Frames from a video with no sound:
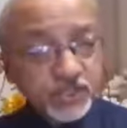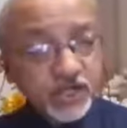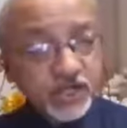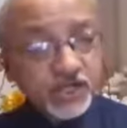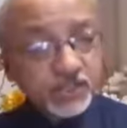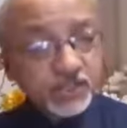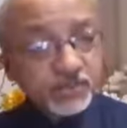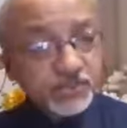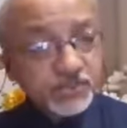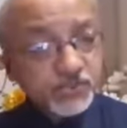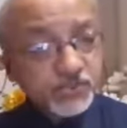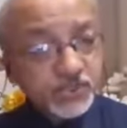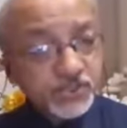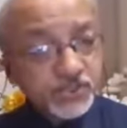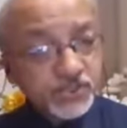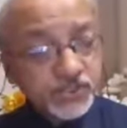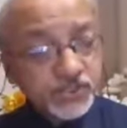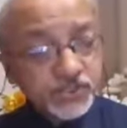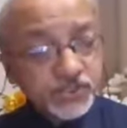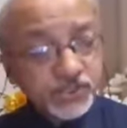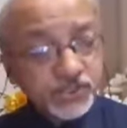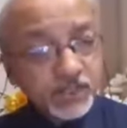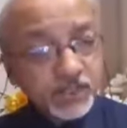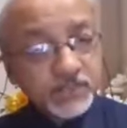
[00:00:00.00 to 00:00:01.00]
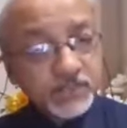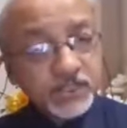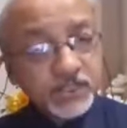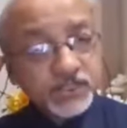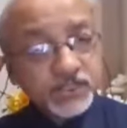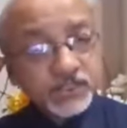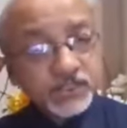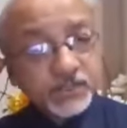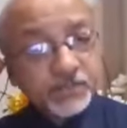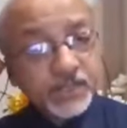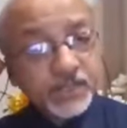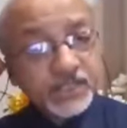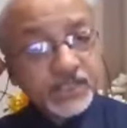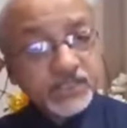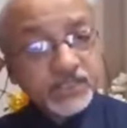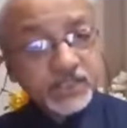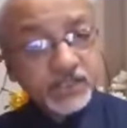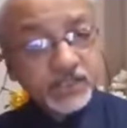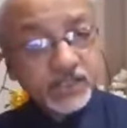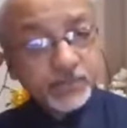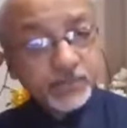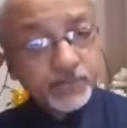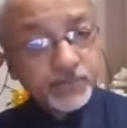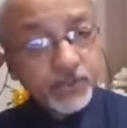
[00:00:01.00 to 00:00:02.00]
cardiovascular system. That is the
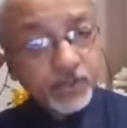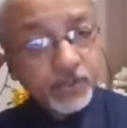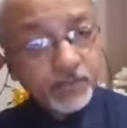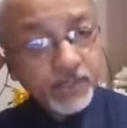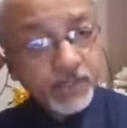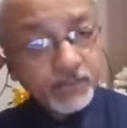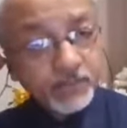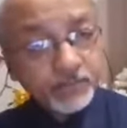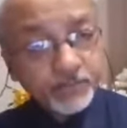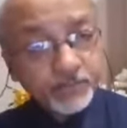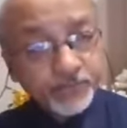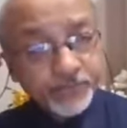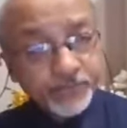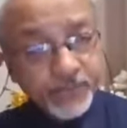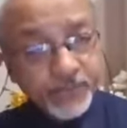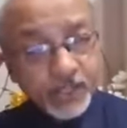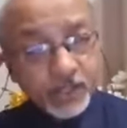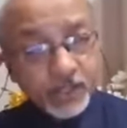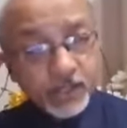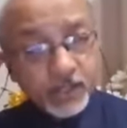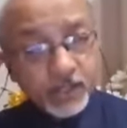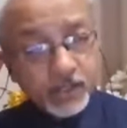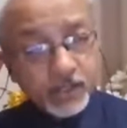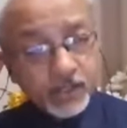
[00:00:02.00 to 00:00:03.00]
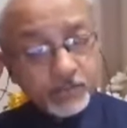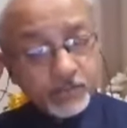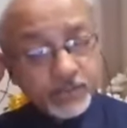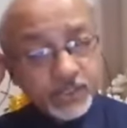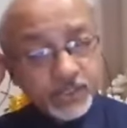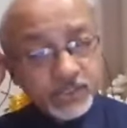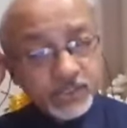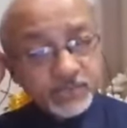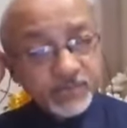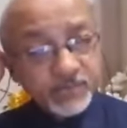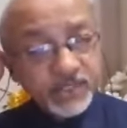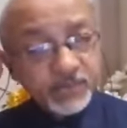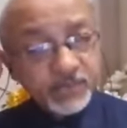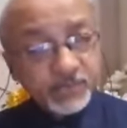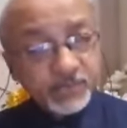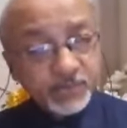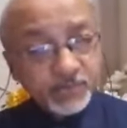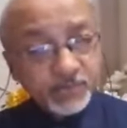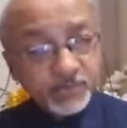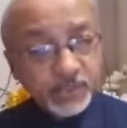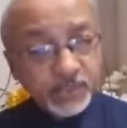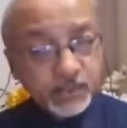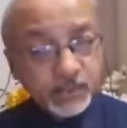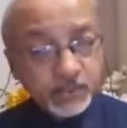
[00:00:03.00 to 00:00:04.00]
present day problem, because many
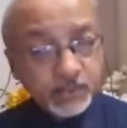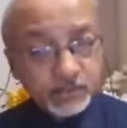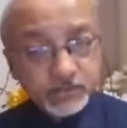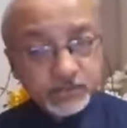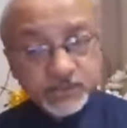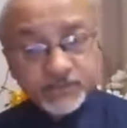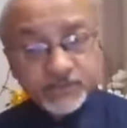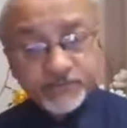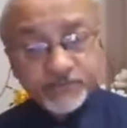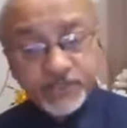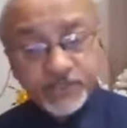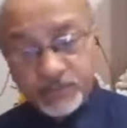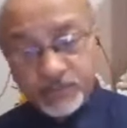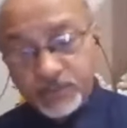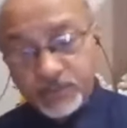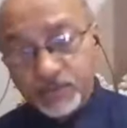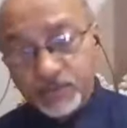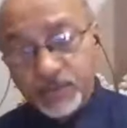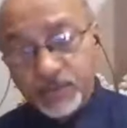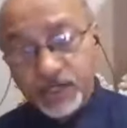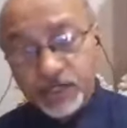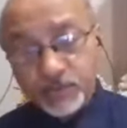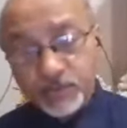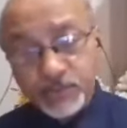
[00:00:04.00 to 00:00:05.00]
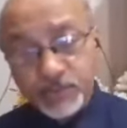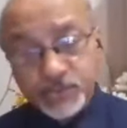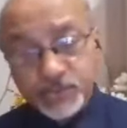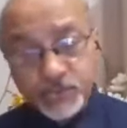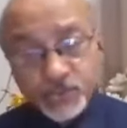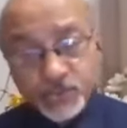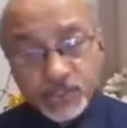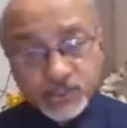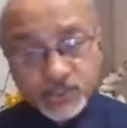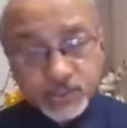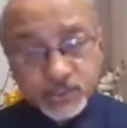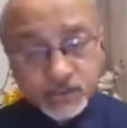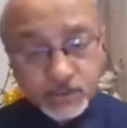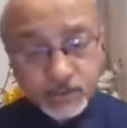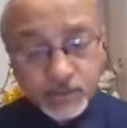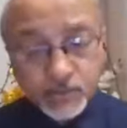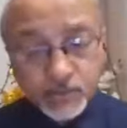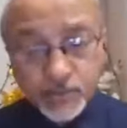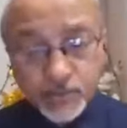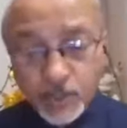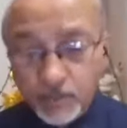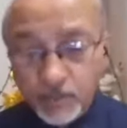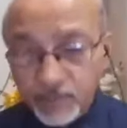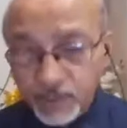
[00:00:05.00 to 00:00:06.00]
people are suffering from cardiovascular
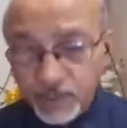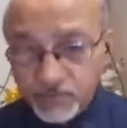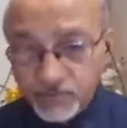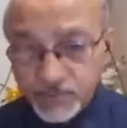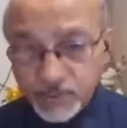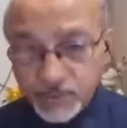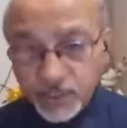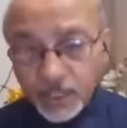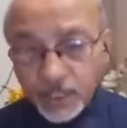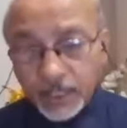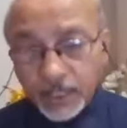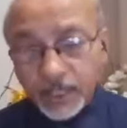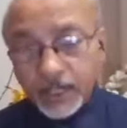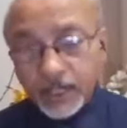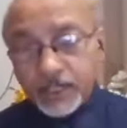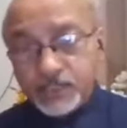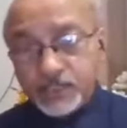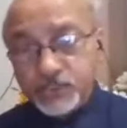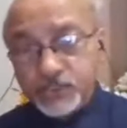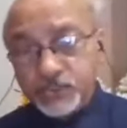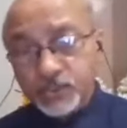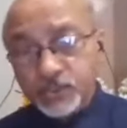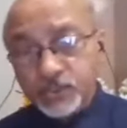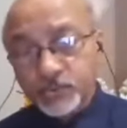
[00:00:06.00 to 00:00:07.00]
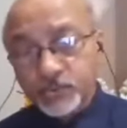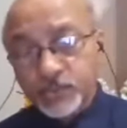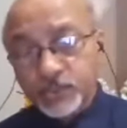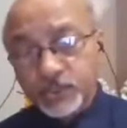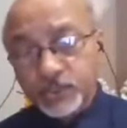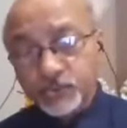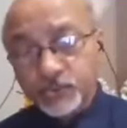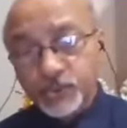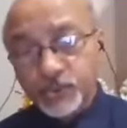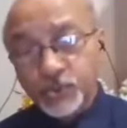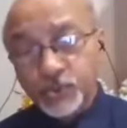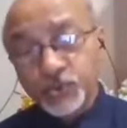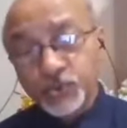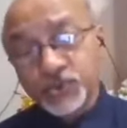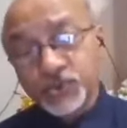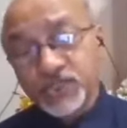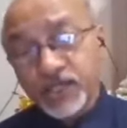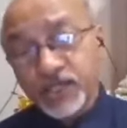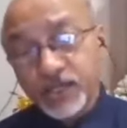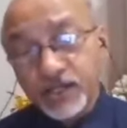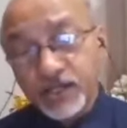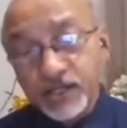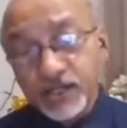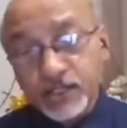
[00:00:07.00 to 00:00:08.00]
problems. And so what we do
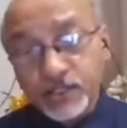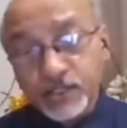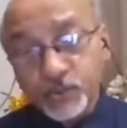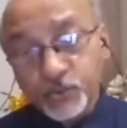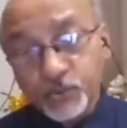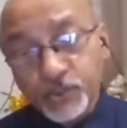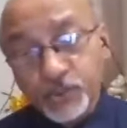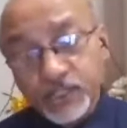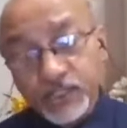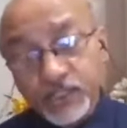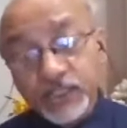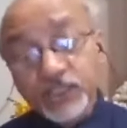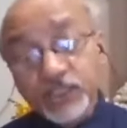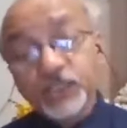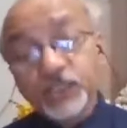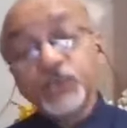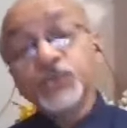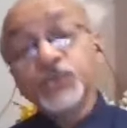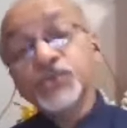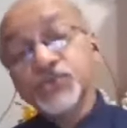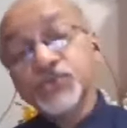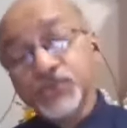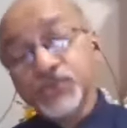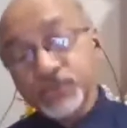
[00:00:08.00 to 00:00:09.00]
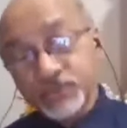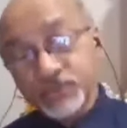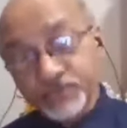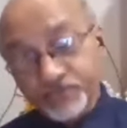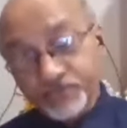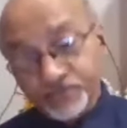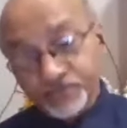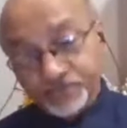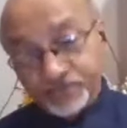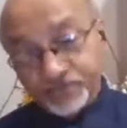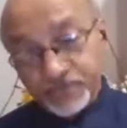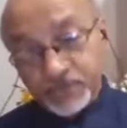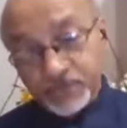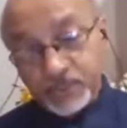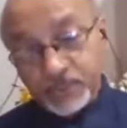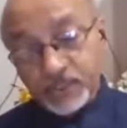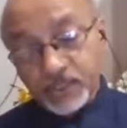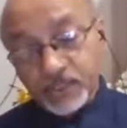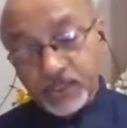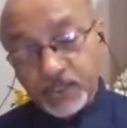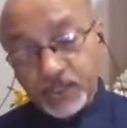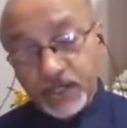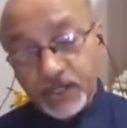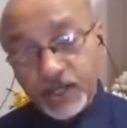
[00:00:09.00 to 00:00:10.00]
generally, we induce
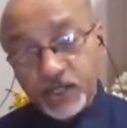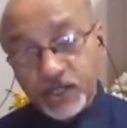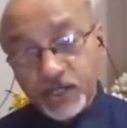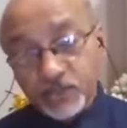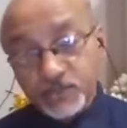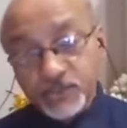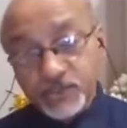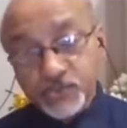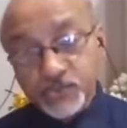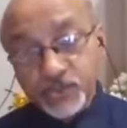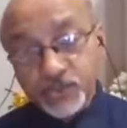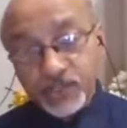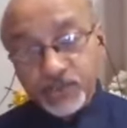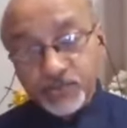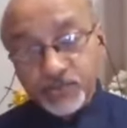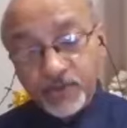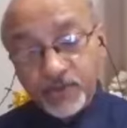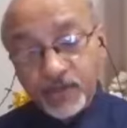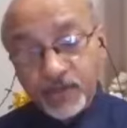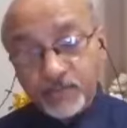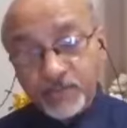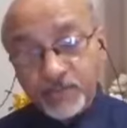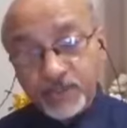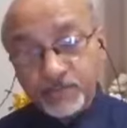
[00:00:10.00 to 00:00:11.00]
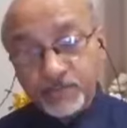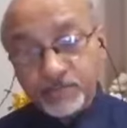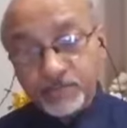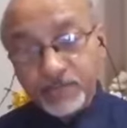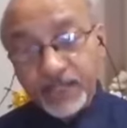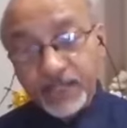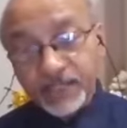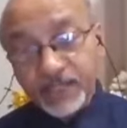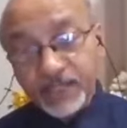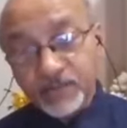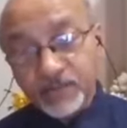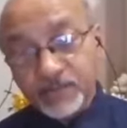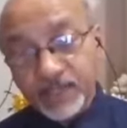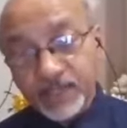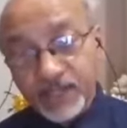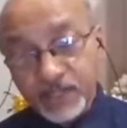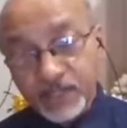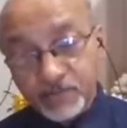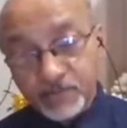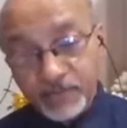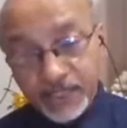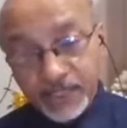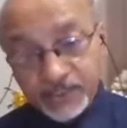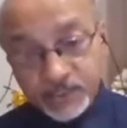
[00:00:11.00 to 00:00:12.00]
the cardiovascular problem by chemical
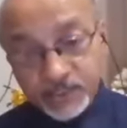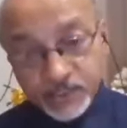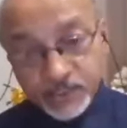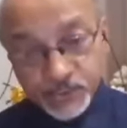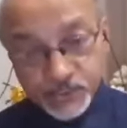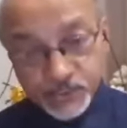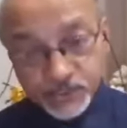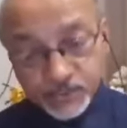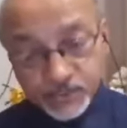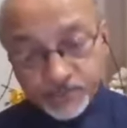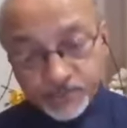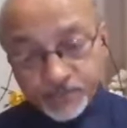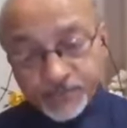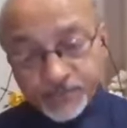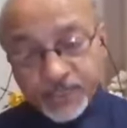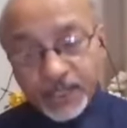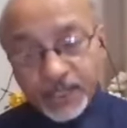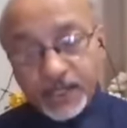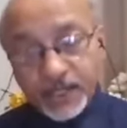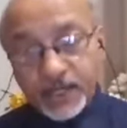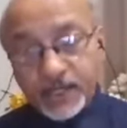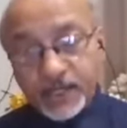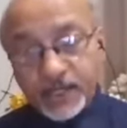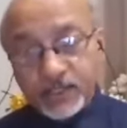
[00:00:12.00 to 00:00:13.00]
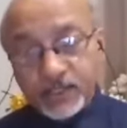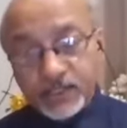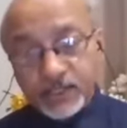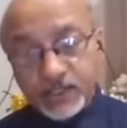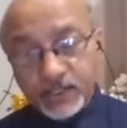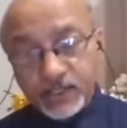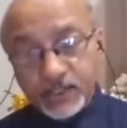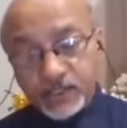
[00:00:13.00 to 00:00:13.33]
methods, and